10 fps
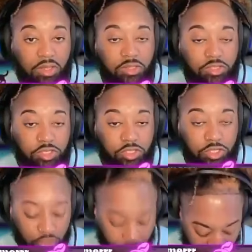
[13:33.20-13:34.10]

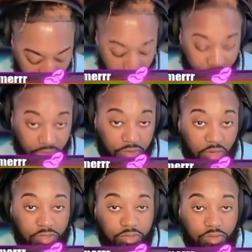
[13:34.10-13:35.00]
super perfect. You can
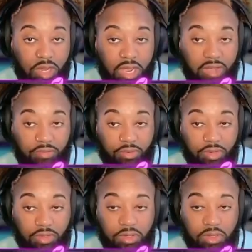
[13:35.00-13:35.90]
also do a half
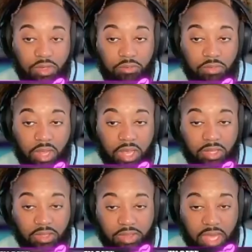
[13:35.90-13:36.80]
one. But like
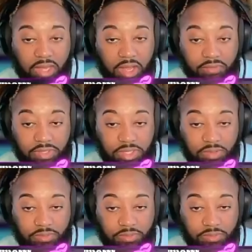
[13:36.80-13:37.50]
that covers it.